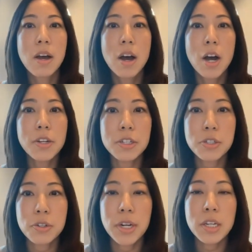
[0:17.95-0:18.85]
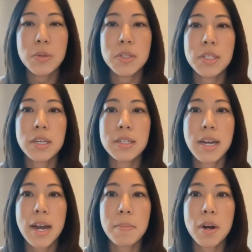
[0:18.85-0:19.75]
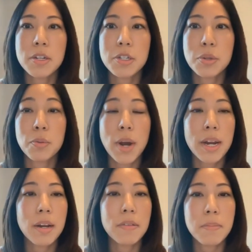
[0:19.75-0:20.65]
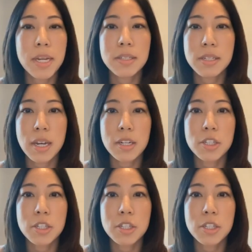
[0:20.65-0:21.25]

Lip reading: On your screen, you will see a sidebar to the right of the main stage.